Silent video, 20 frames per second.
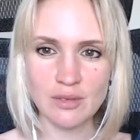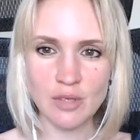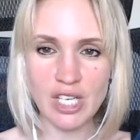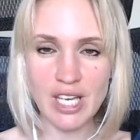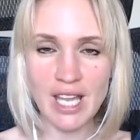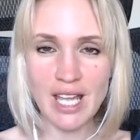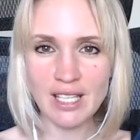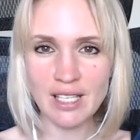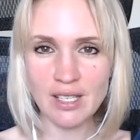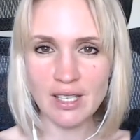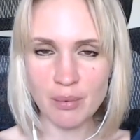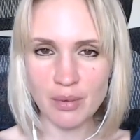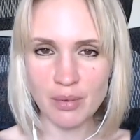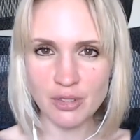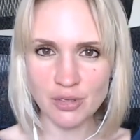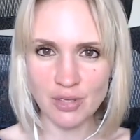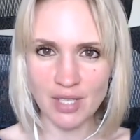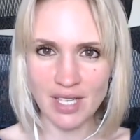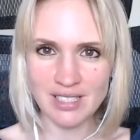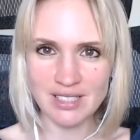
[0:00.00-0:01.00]
We're naked
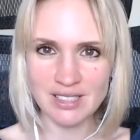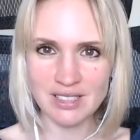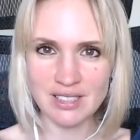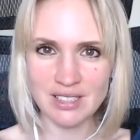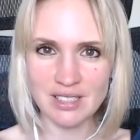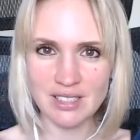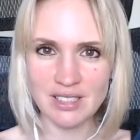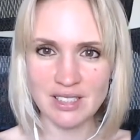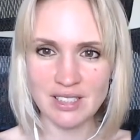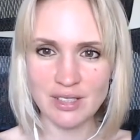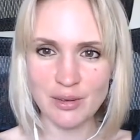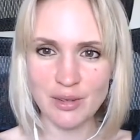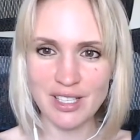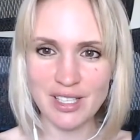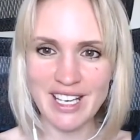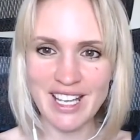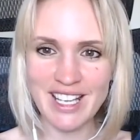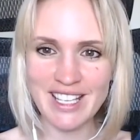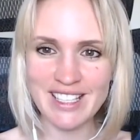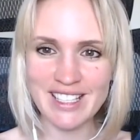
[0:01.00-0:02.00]
but dressed.
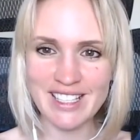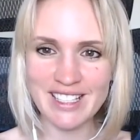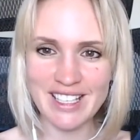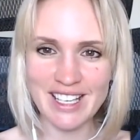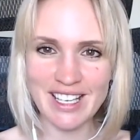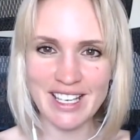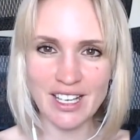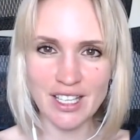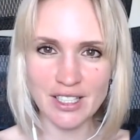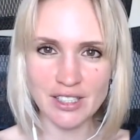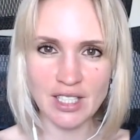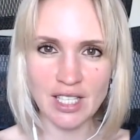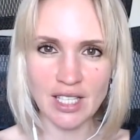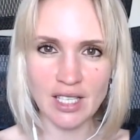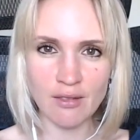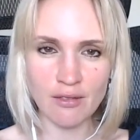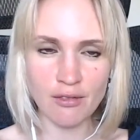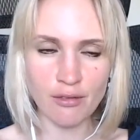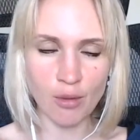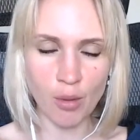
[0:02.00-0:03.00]
We're naked in our
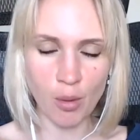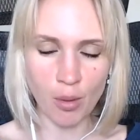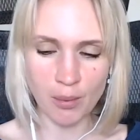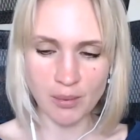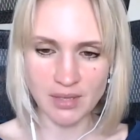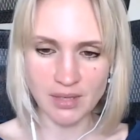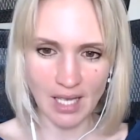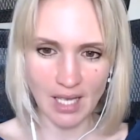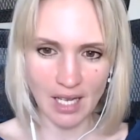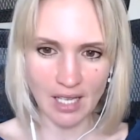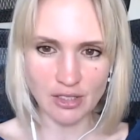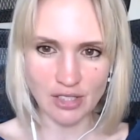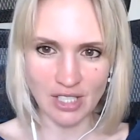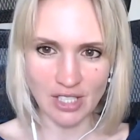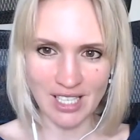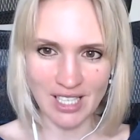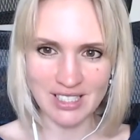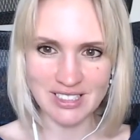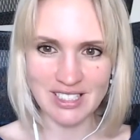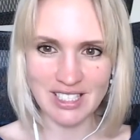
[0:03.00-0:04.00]
skin forms that are
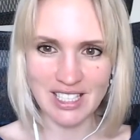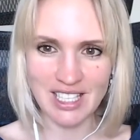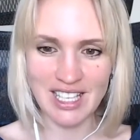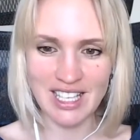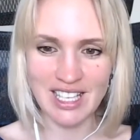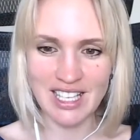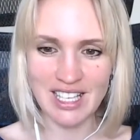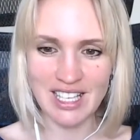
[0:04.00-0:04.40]
dressed.